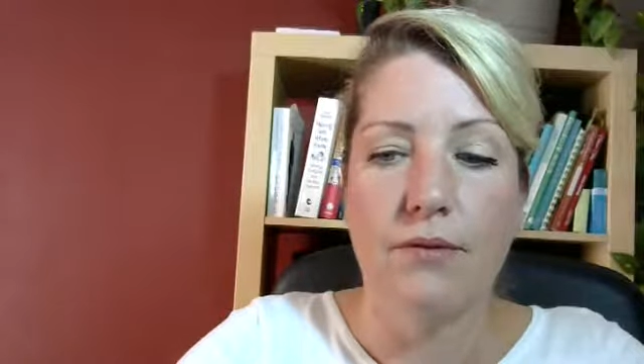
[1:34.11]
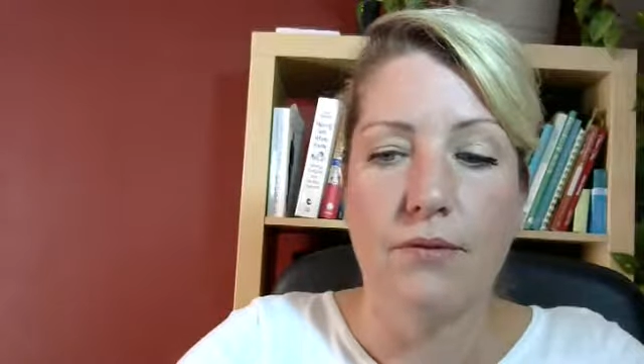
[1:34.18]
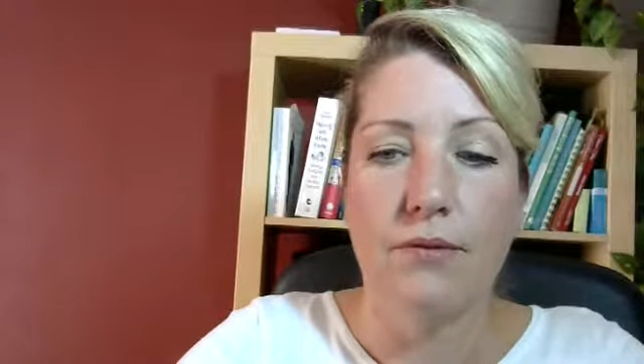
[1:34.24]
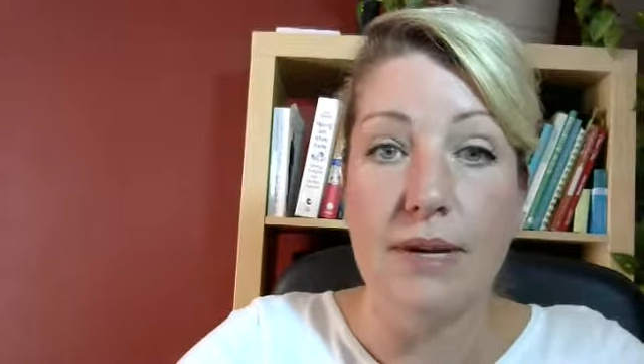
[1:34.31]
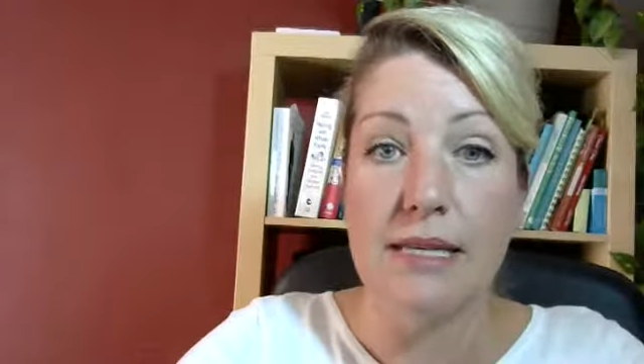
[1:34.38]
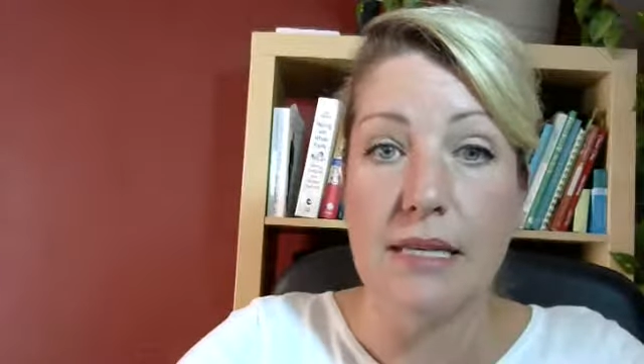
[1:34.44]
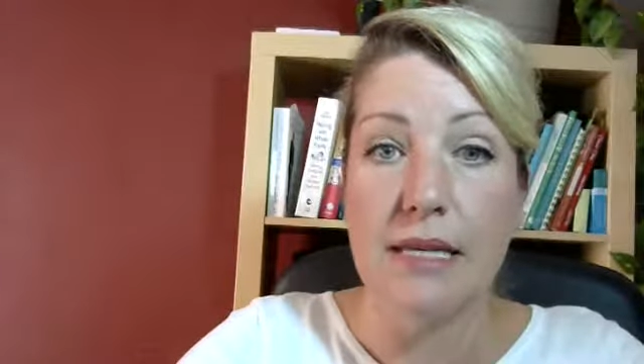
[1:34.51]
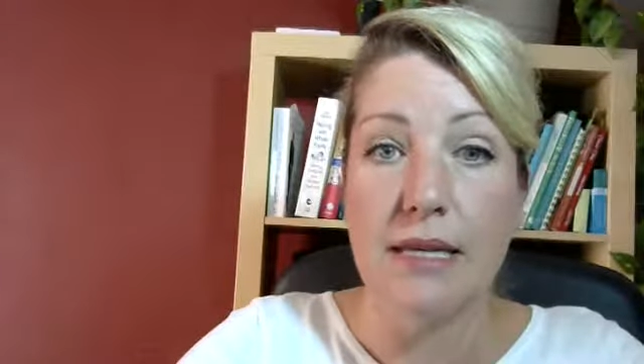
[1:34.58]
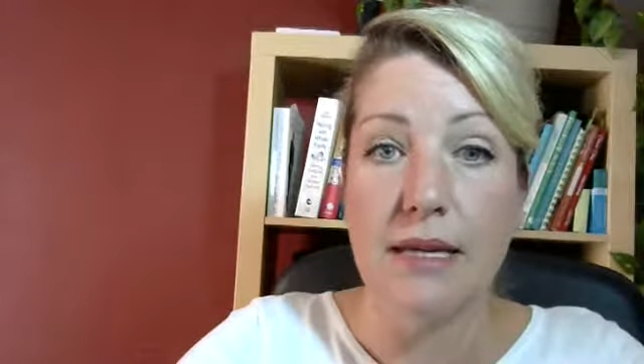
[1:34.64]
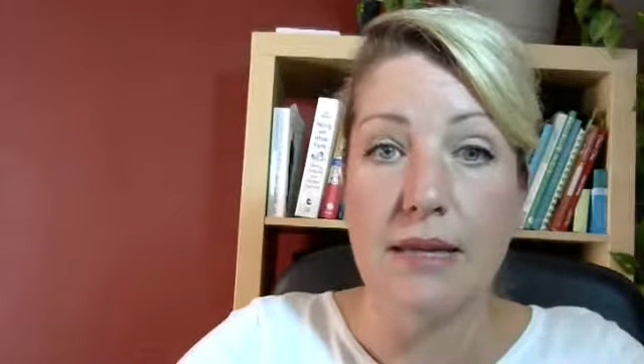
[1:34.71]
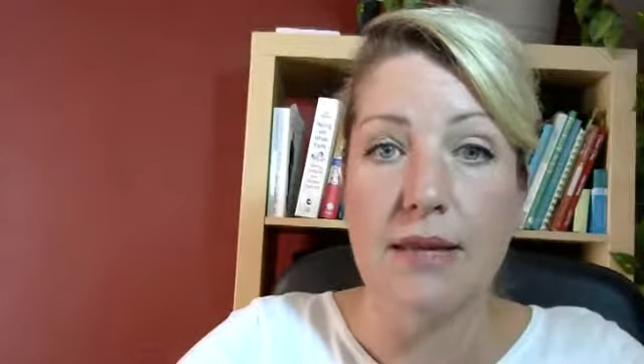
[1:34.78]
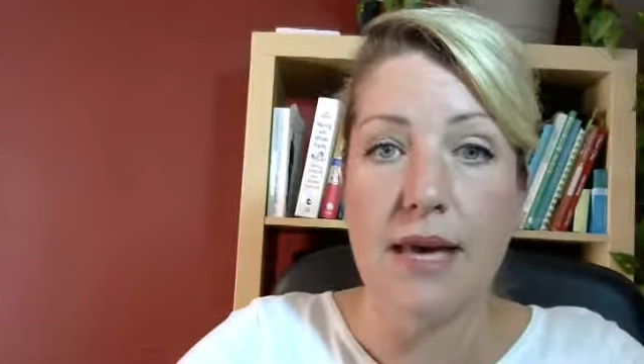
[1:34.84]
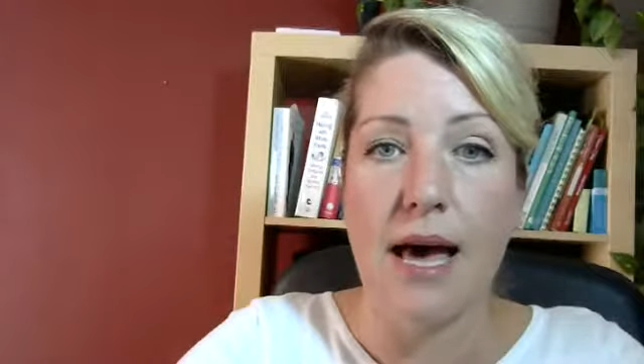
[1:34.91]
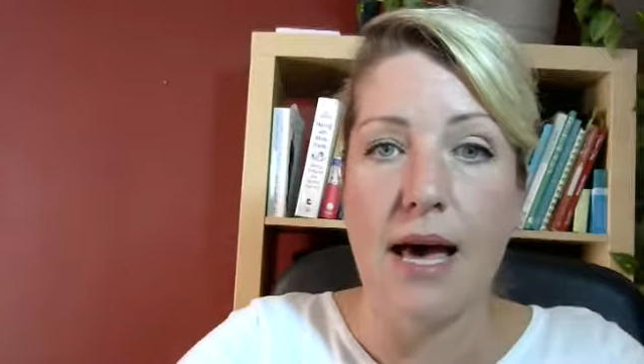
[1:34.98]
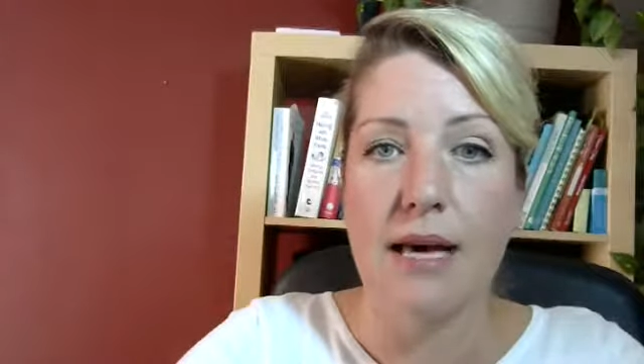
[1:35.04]

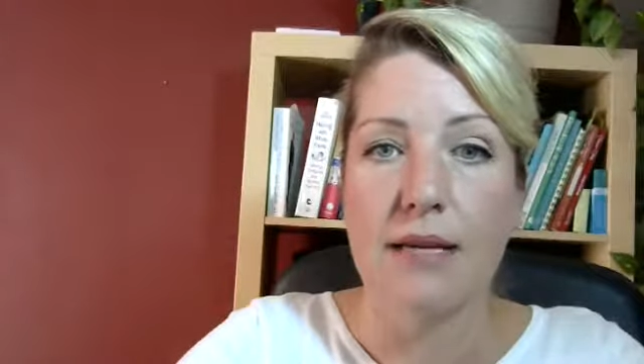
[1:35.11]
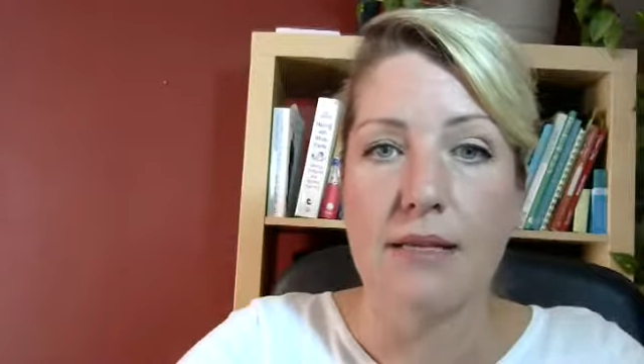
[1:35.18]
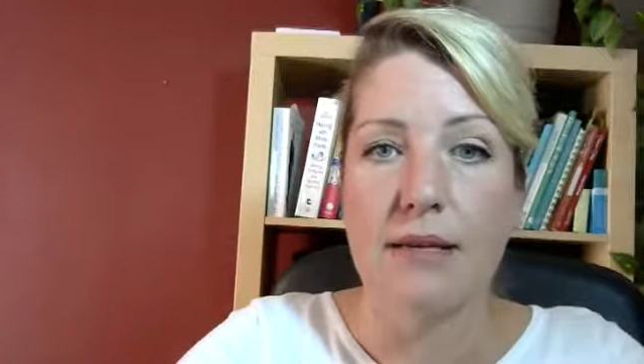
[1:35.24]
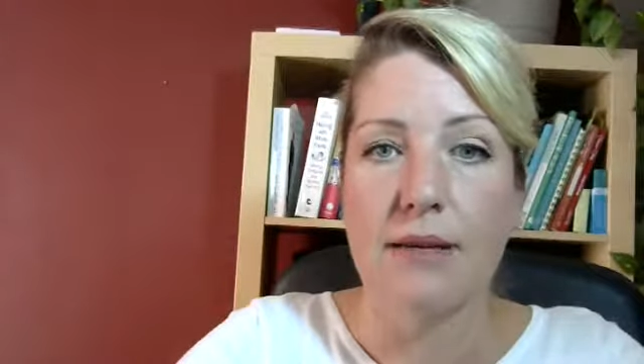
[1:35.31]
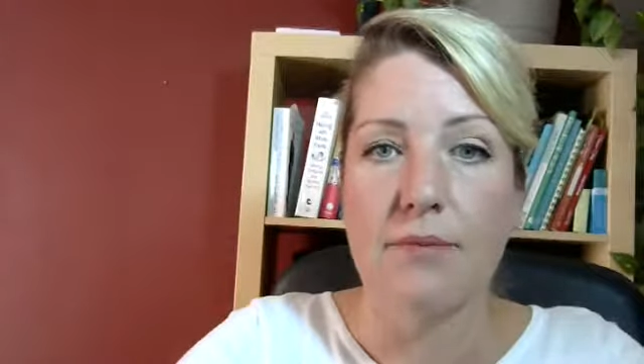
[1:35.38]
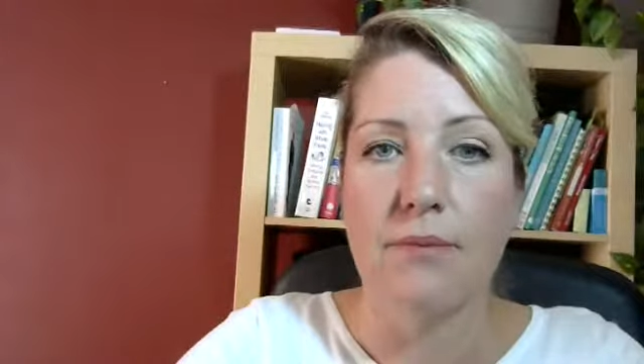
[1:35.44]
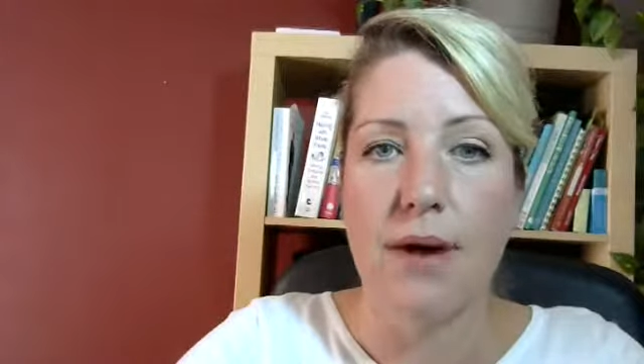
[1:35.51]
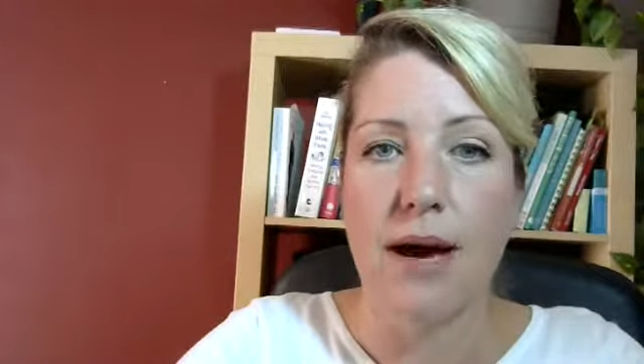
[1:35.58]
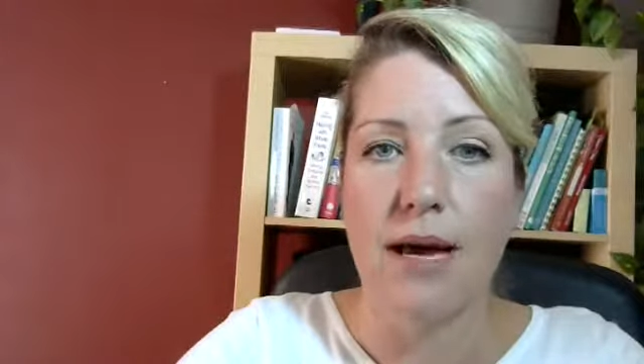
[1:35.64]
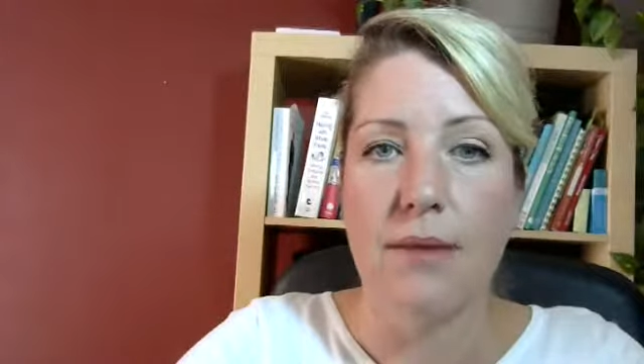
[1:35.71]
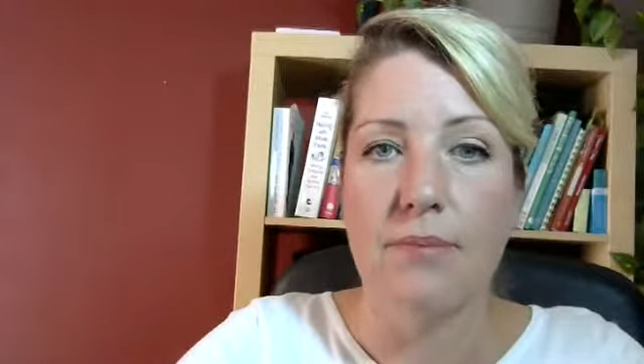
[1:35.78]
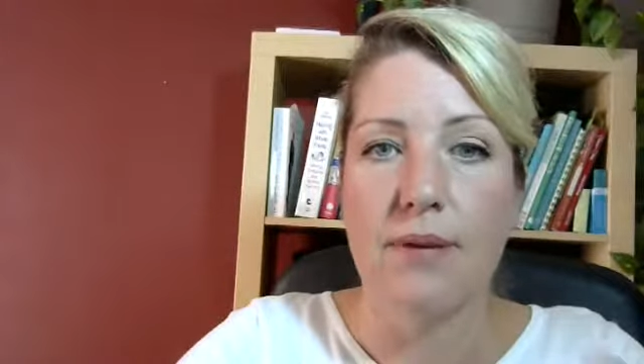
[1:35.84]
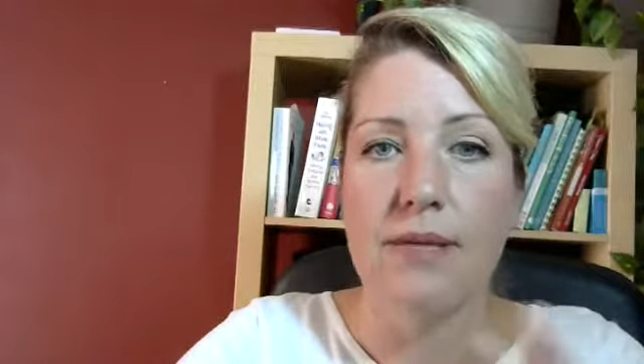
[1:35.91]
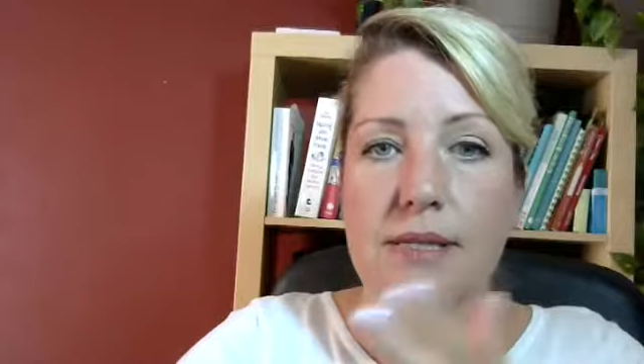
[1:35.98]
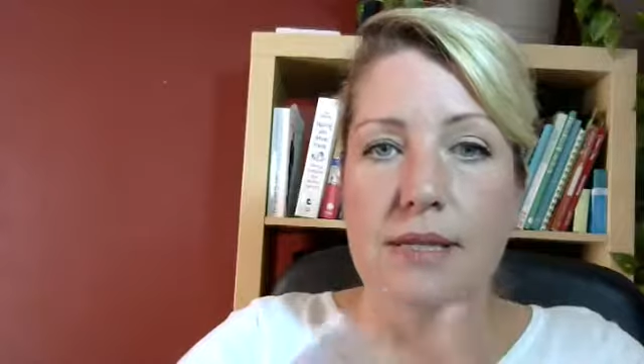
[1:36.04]
reason that
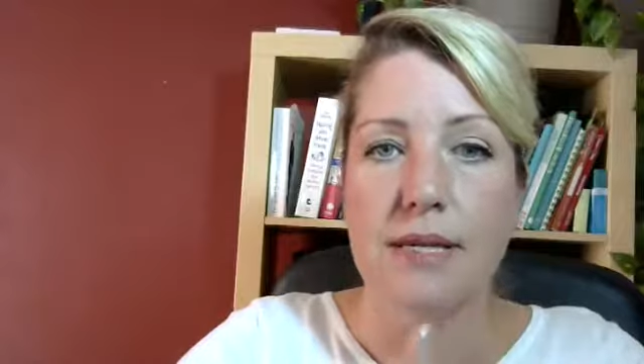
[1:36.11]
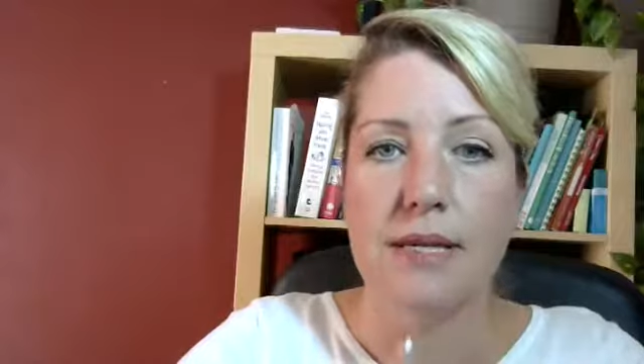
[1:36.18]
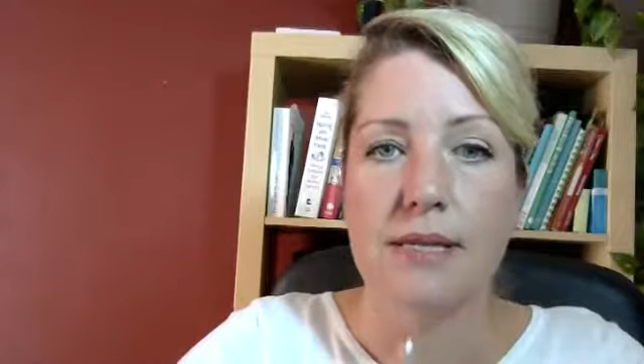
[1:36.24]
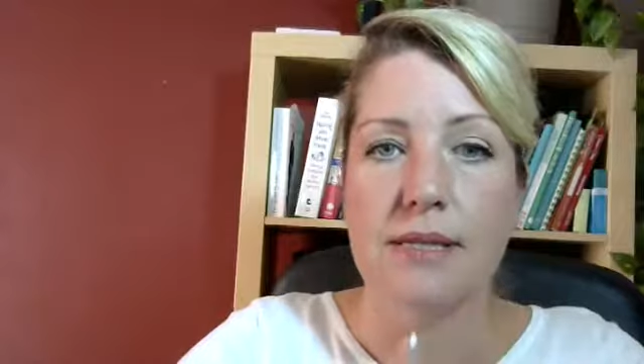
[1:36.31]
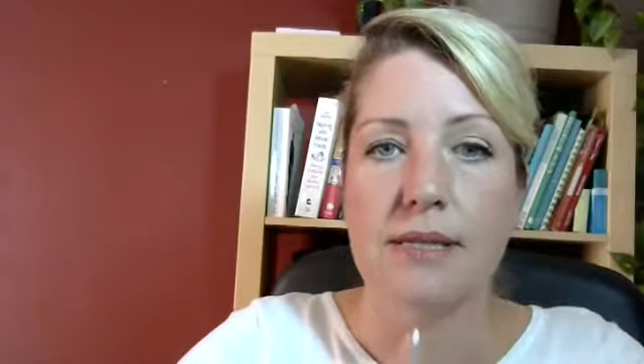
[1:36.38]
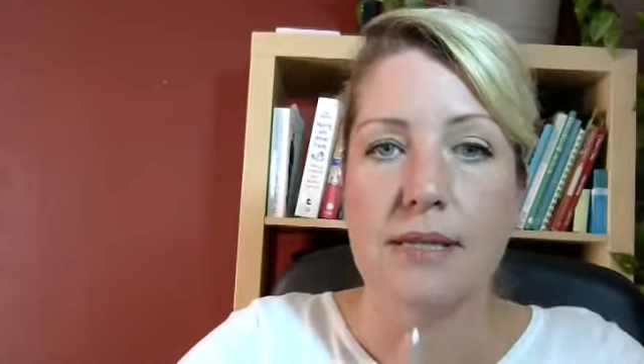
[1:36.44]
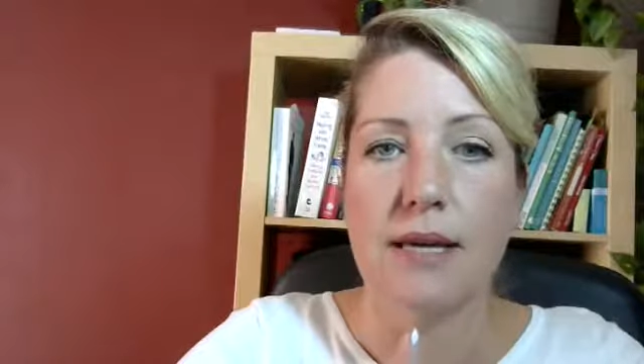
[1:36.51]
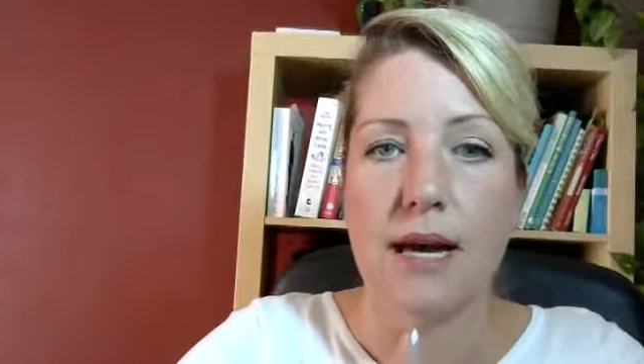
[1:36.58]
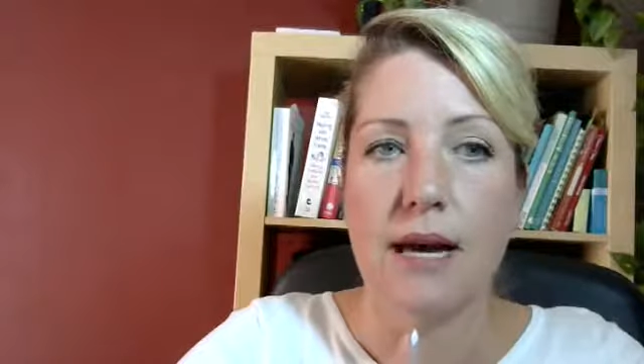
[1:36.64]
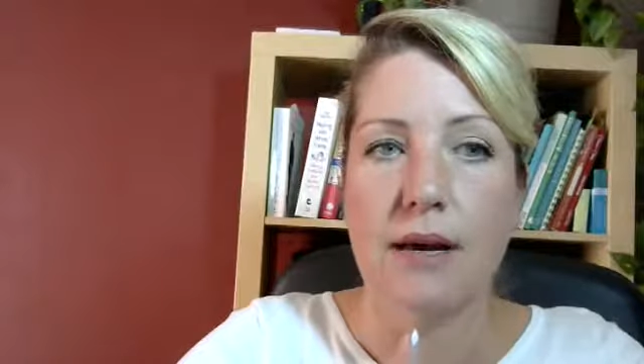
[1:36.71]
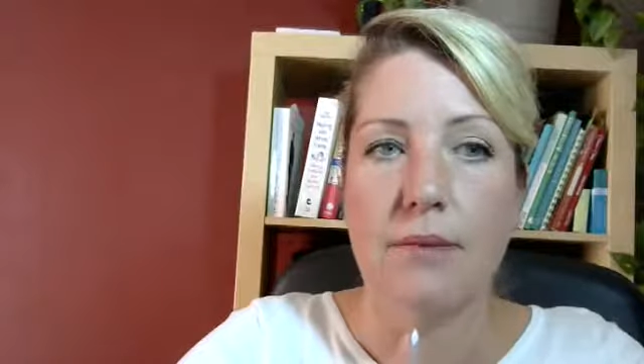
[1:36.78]
my business